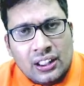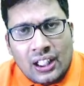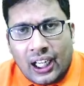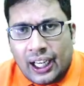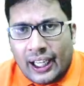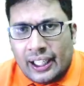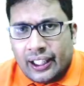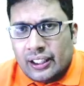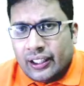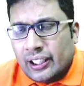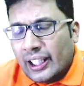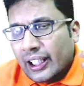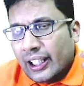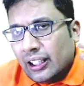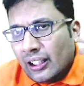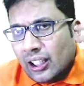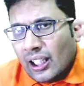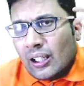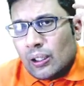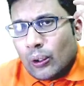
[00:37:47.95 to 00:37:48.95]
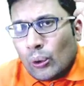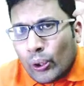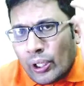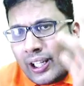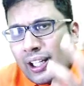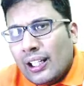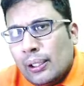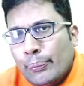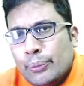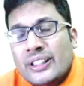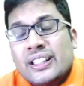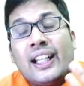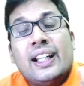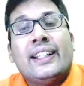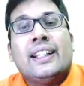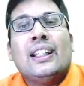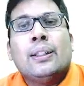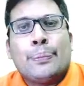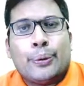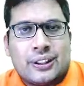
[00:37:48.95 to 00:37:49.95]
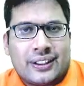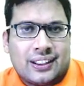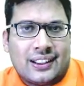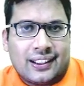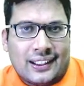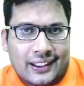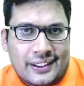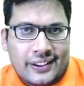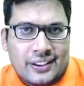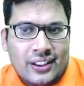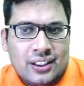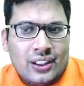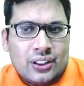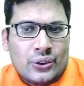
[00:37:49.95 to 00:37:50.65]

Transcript: and entire lower limb is 18 percentage